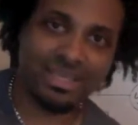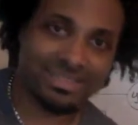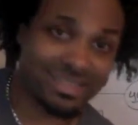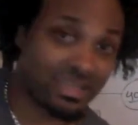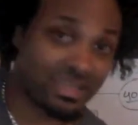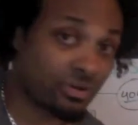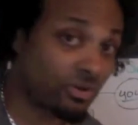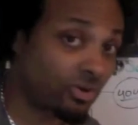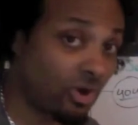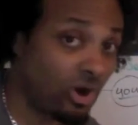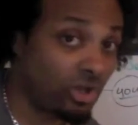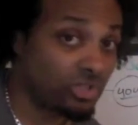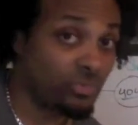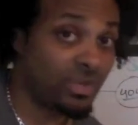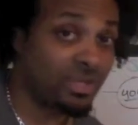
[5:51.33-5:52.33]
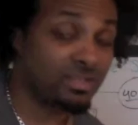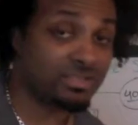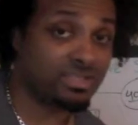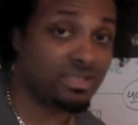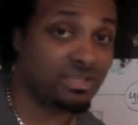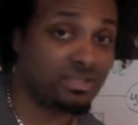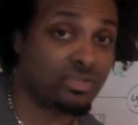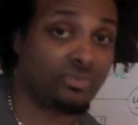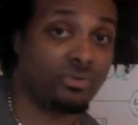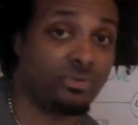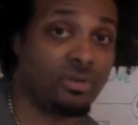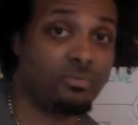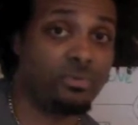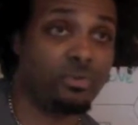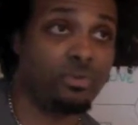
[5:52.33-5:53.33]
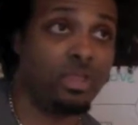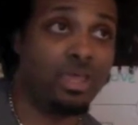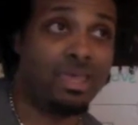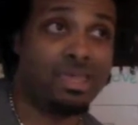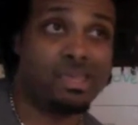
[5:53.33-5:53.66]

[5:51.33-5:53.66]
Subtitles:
to get her all the way to triple